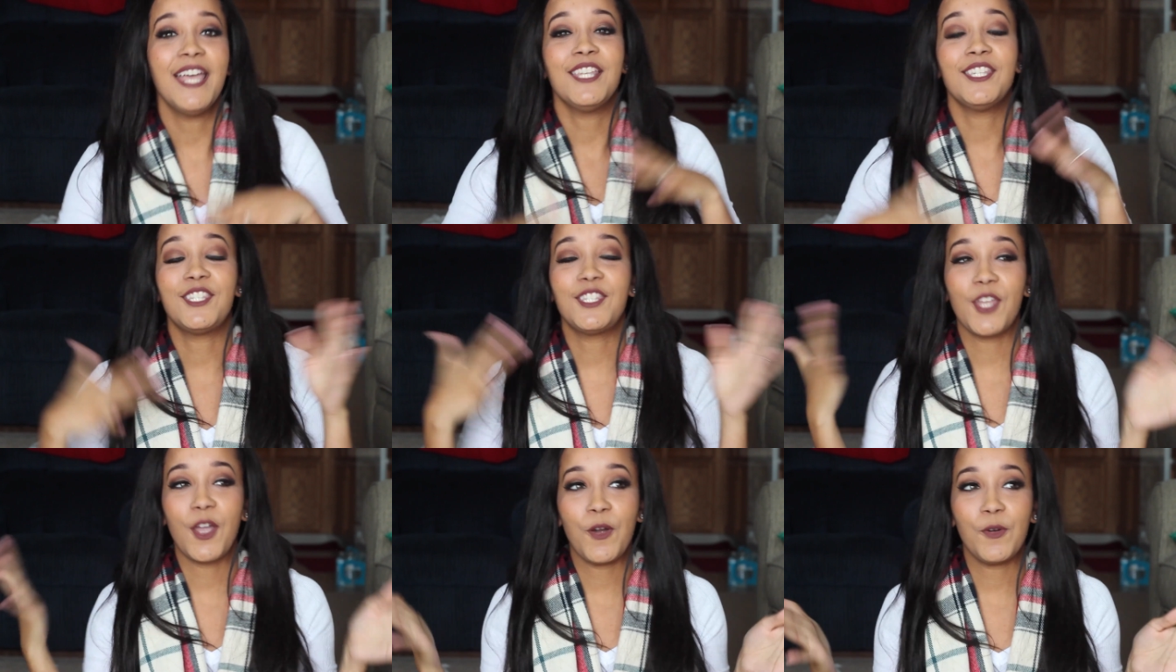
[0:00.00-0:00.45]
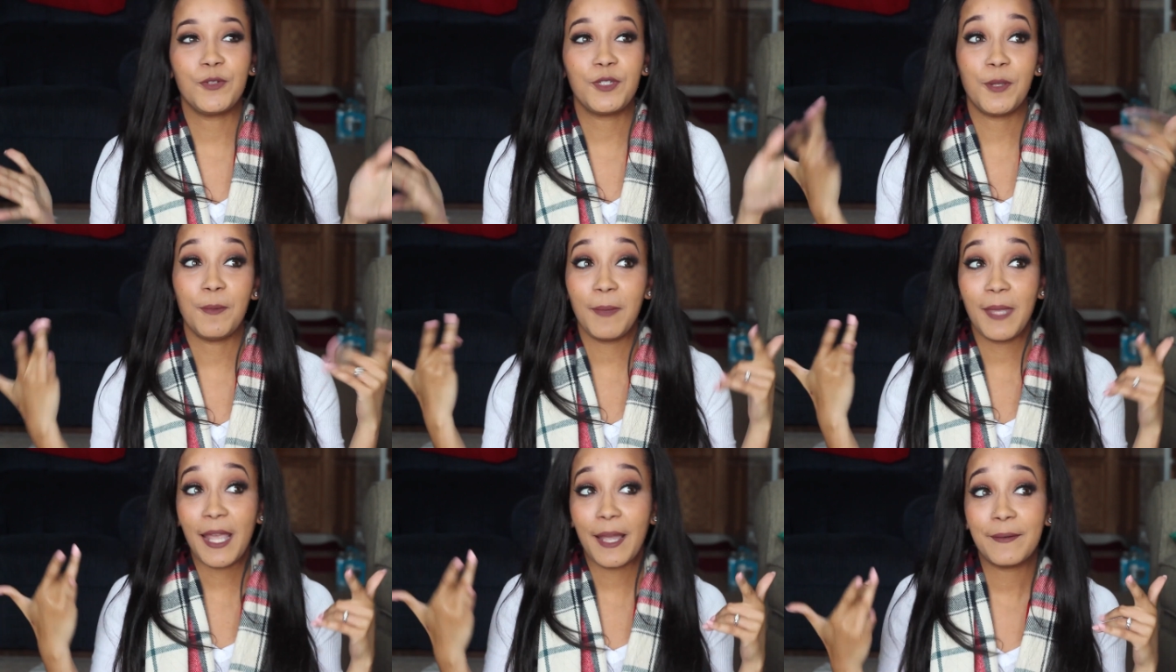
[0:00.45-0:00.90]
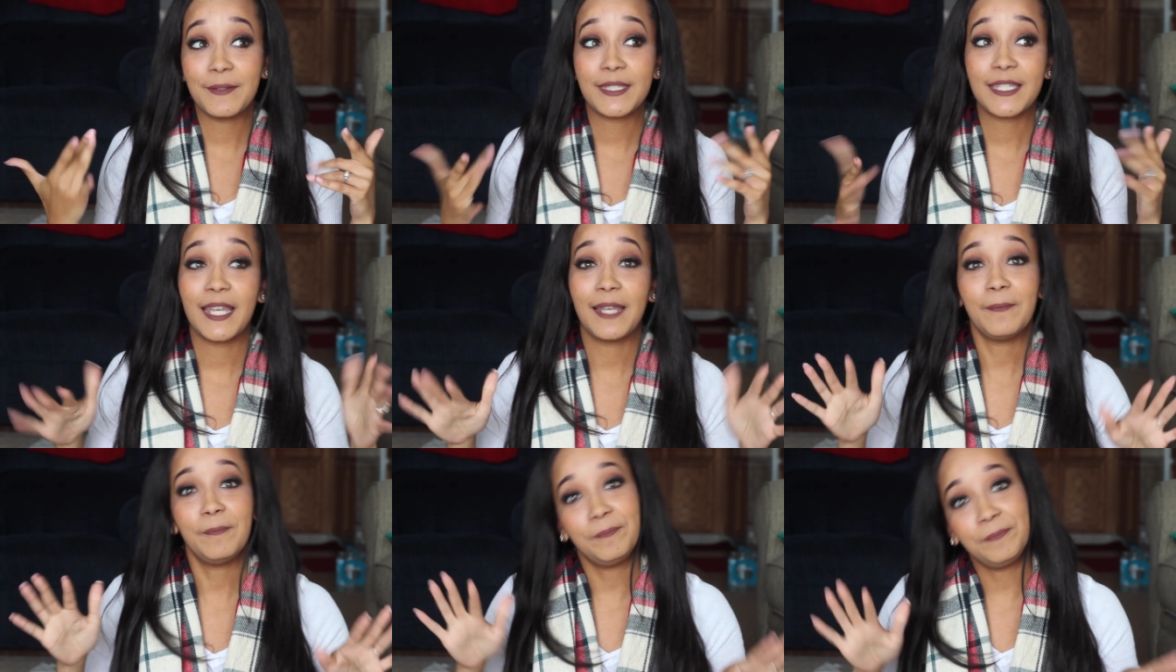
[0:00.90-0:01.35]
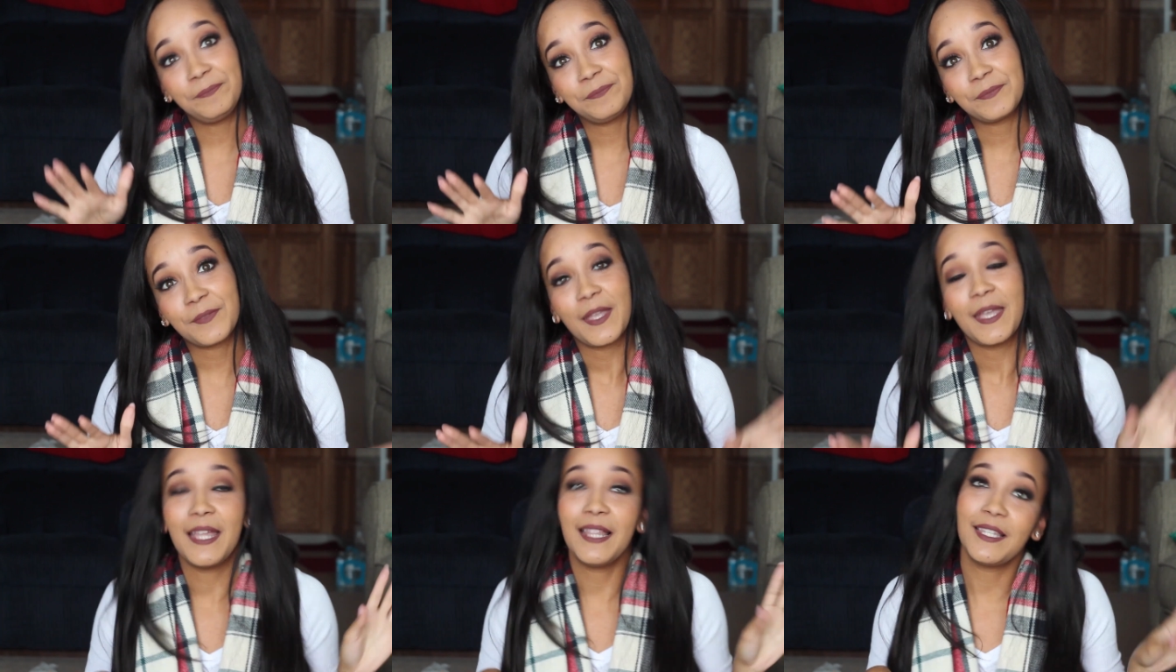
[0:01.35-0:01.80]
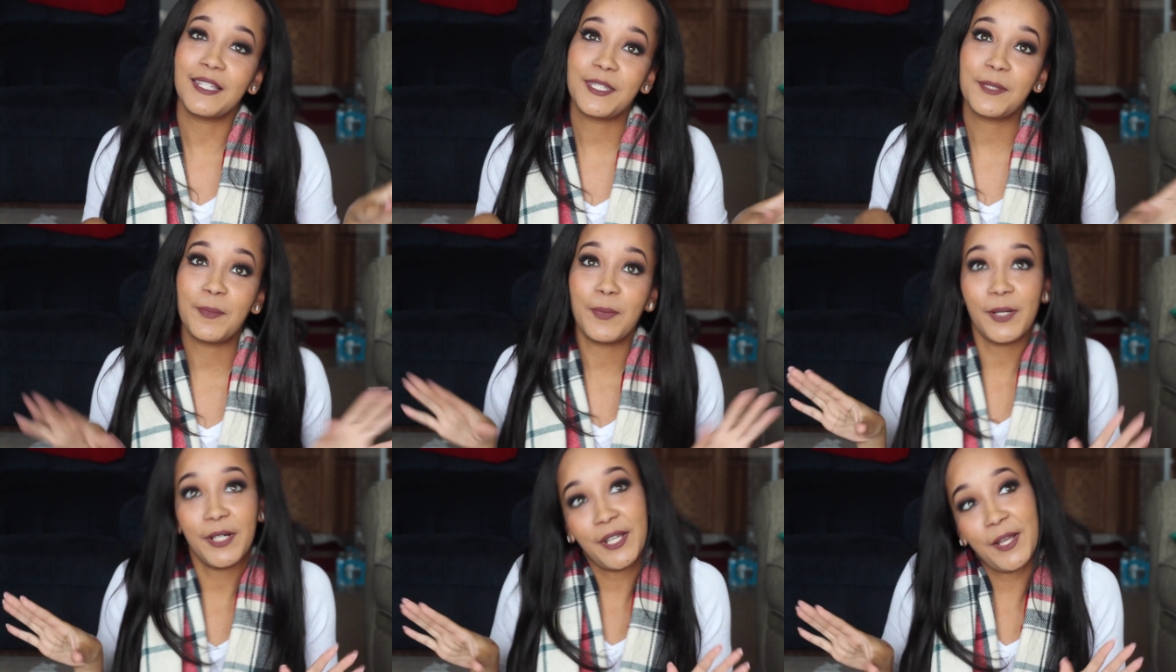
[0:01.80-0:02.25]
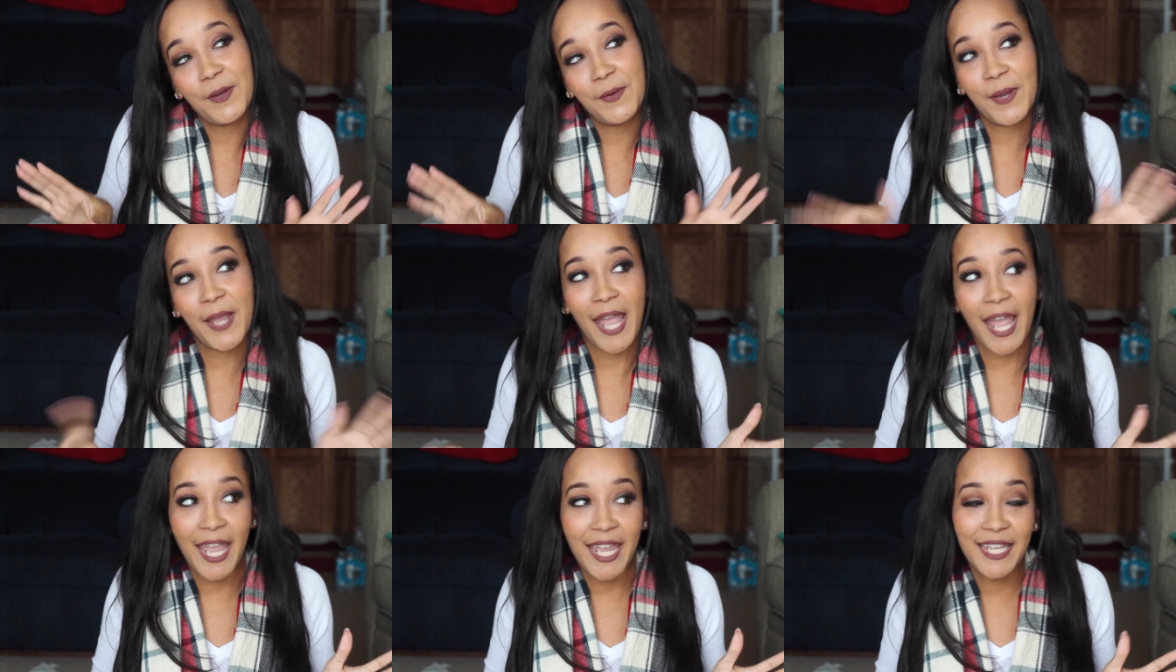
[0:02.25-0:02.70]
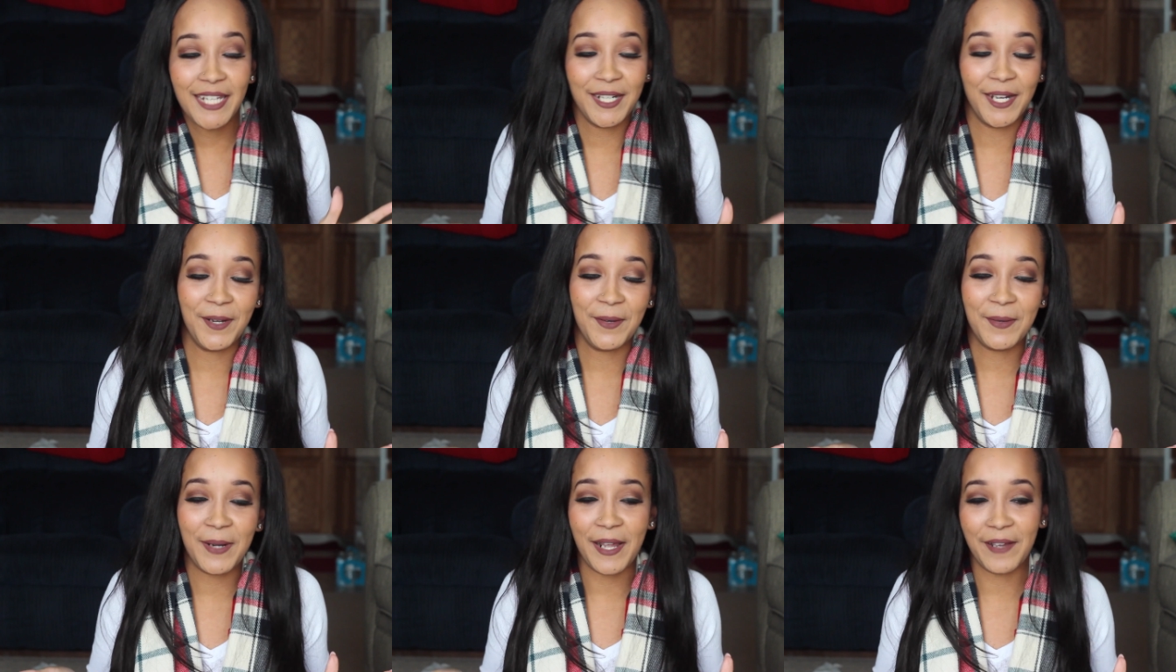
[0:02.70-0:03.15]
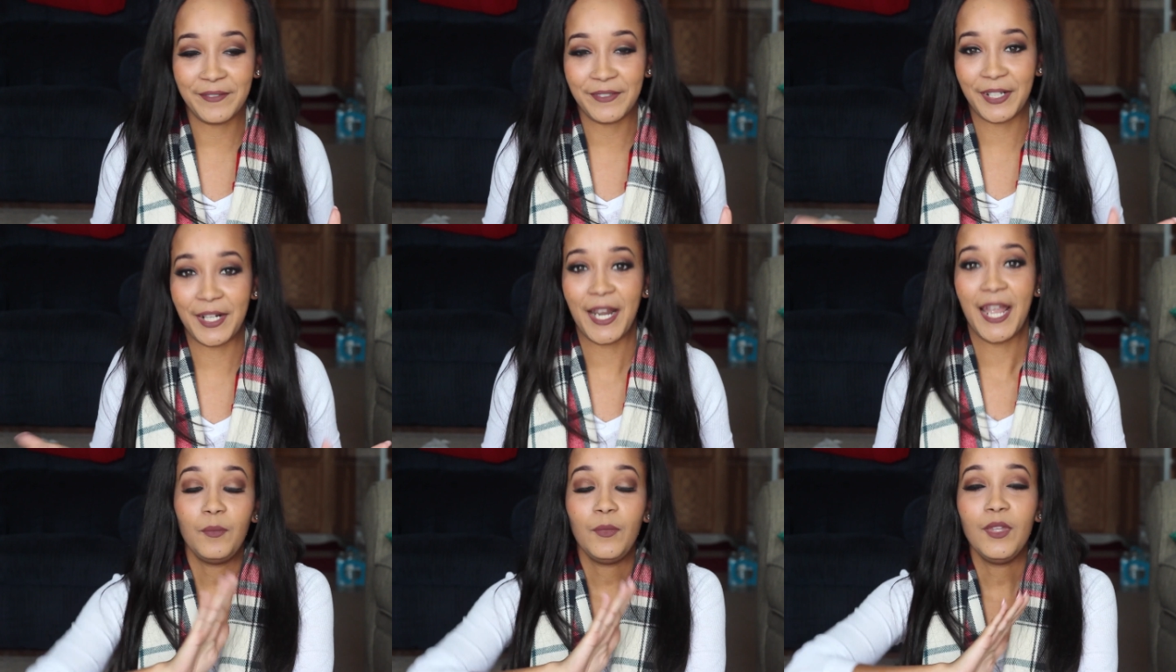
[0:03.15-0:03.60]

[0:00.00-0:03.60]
So to me, I was like, it looks pretty okay, you know, whatever.